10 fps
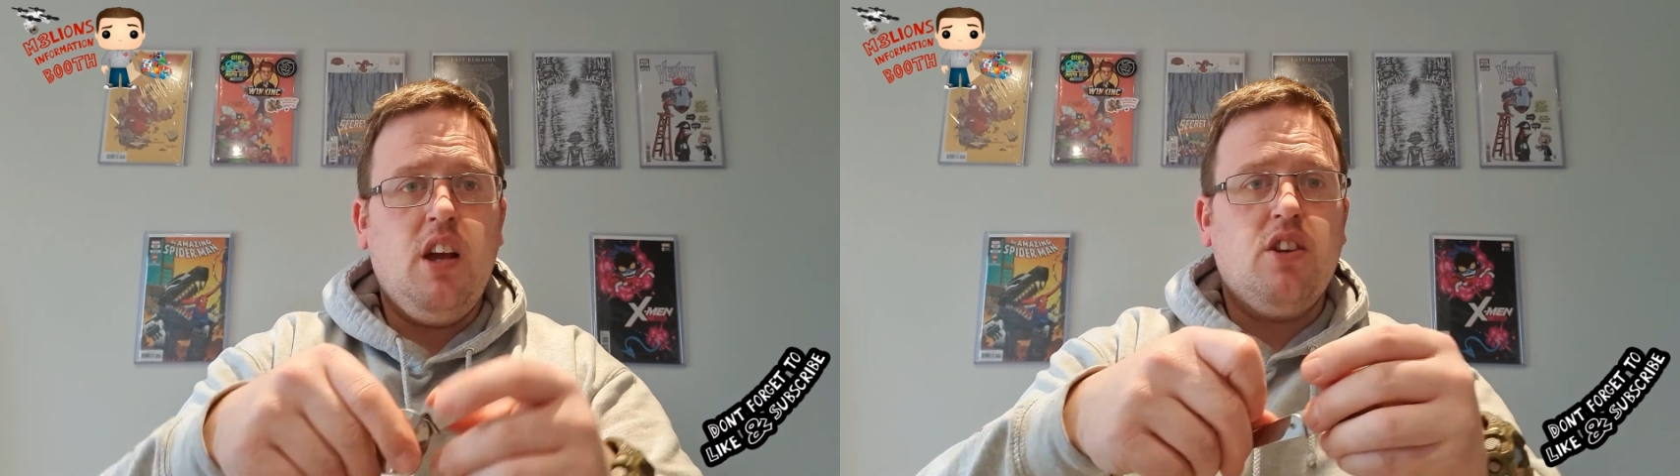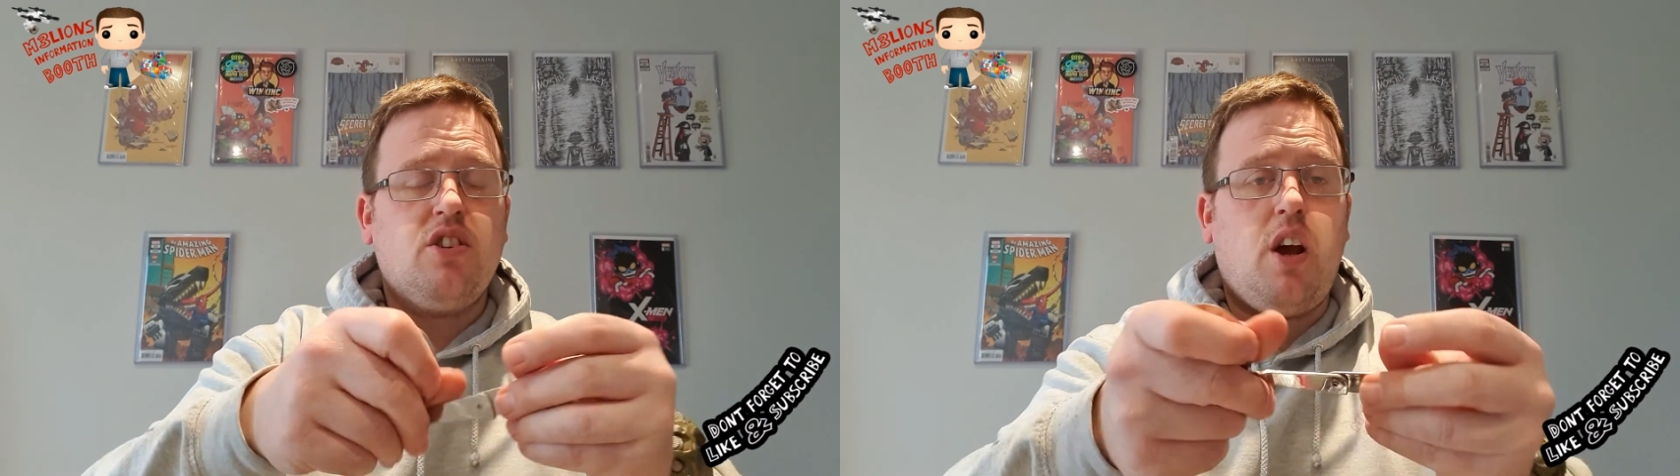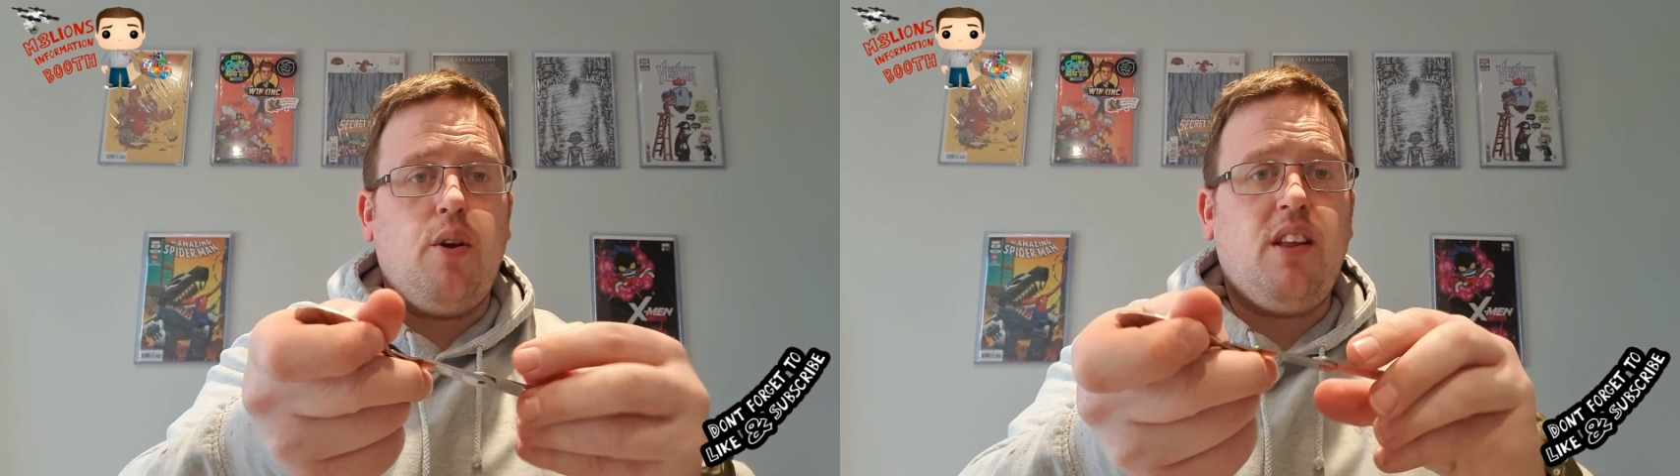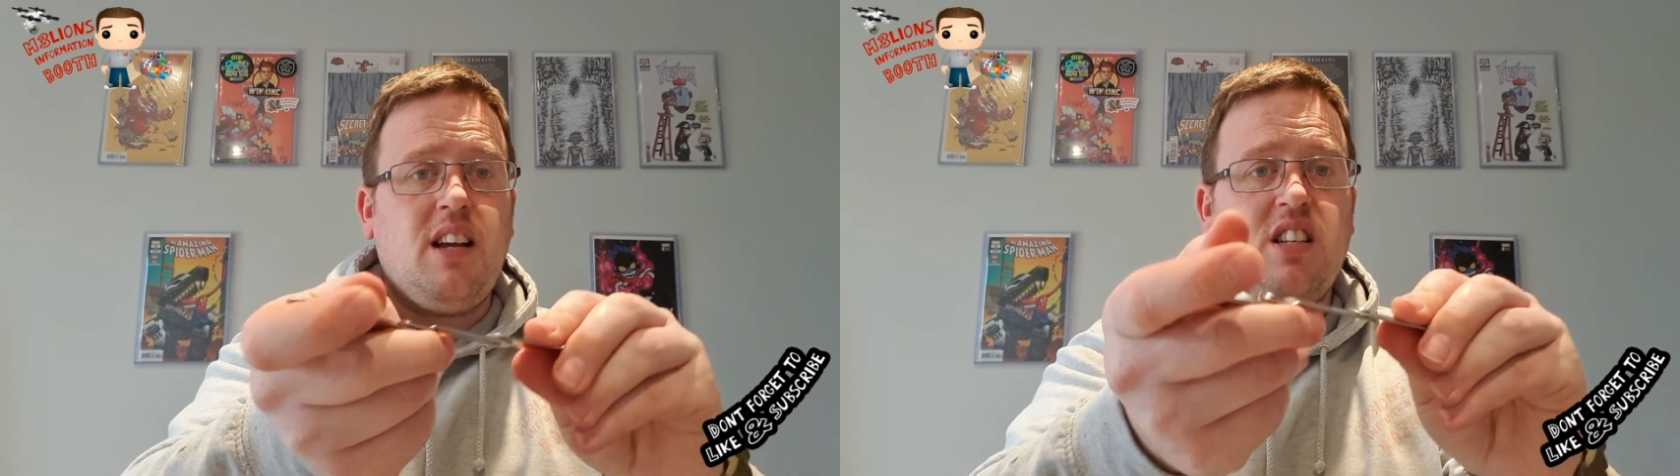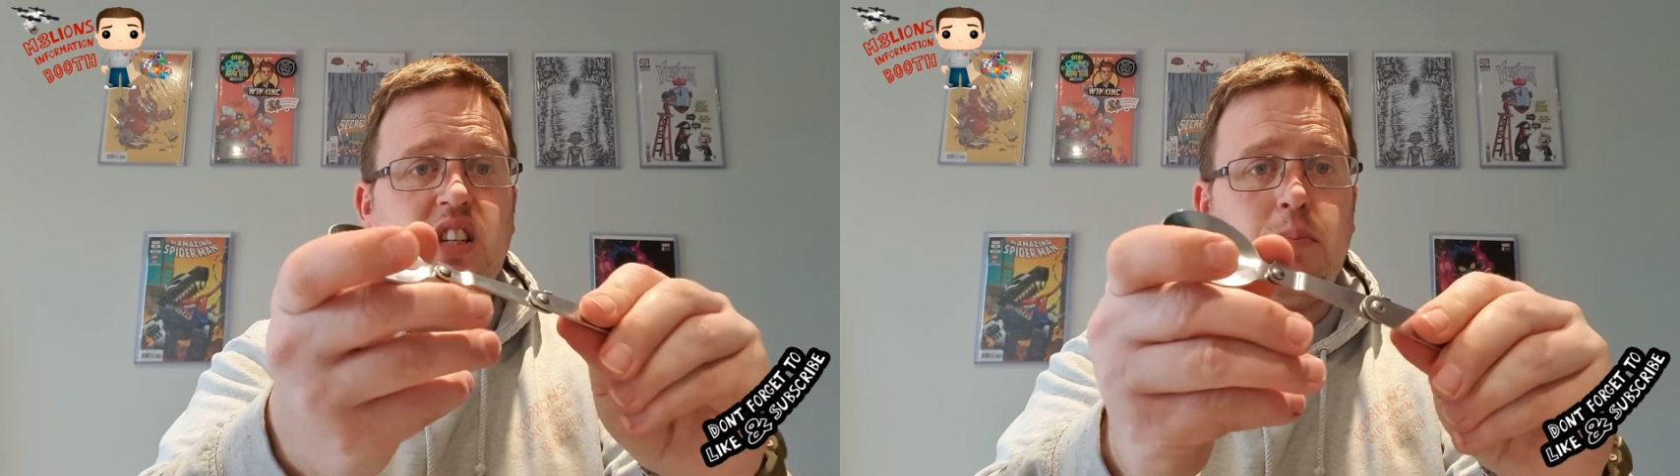So
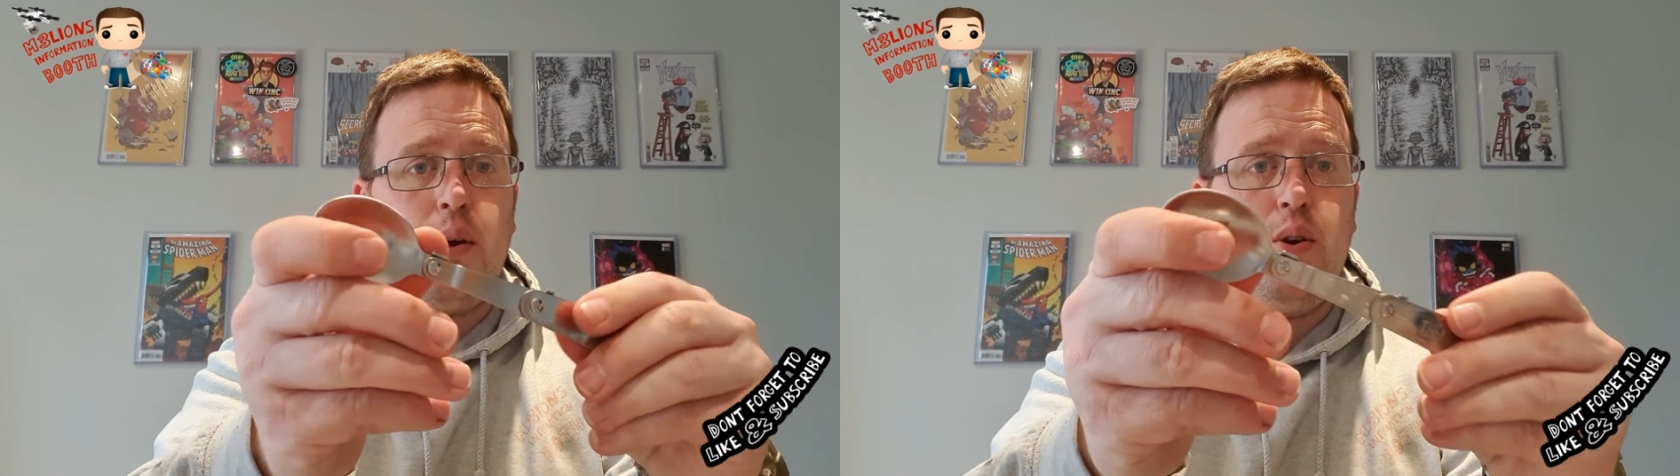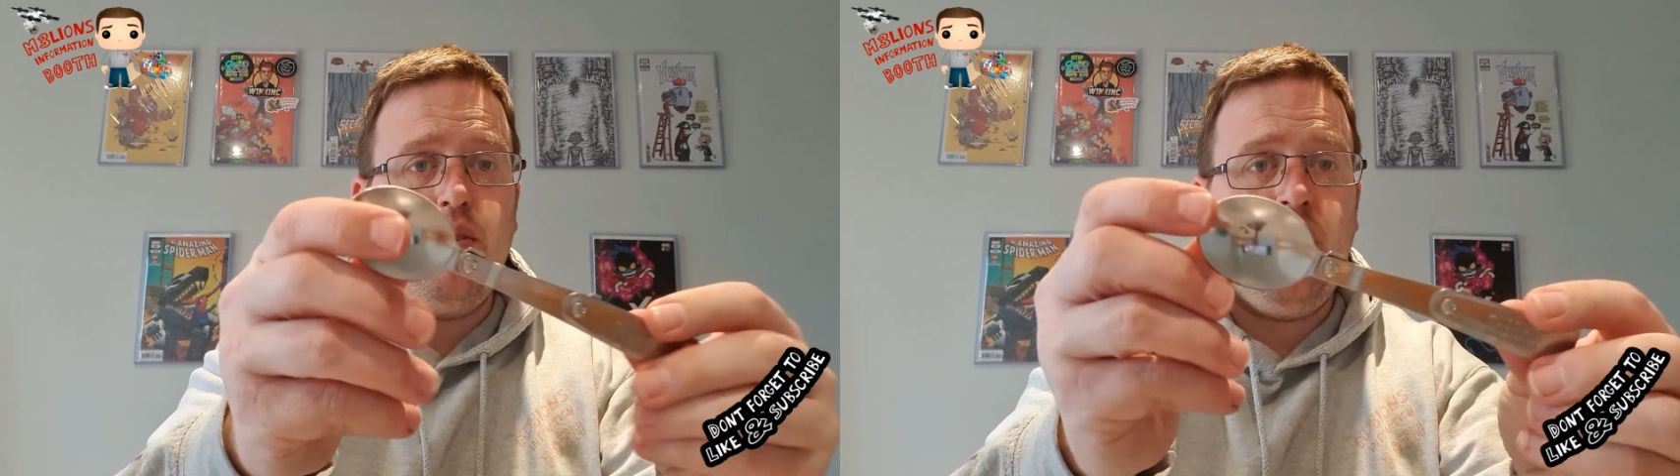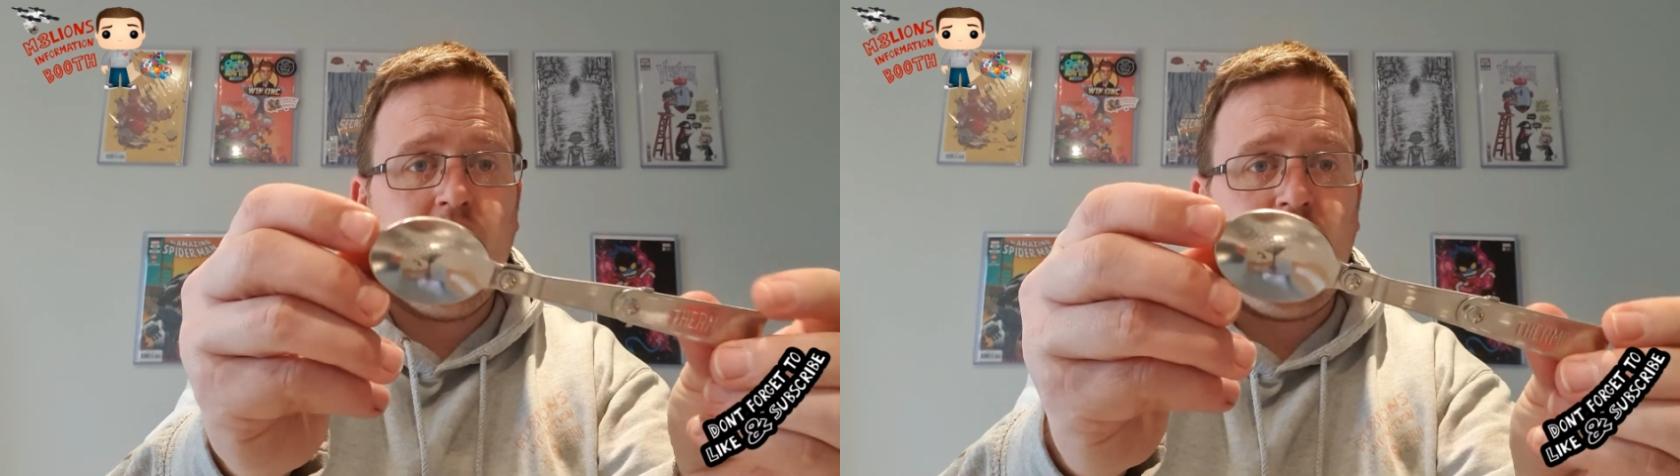that's a spoon.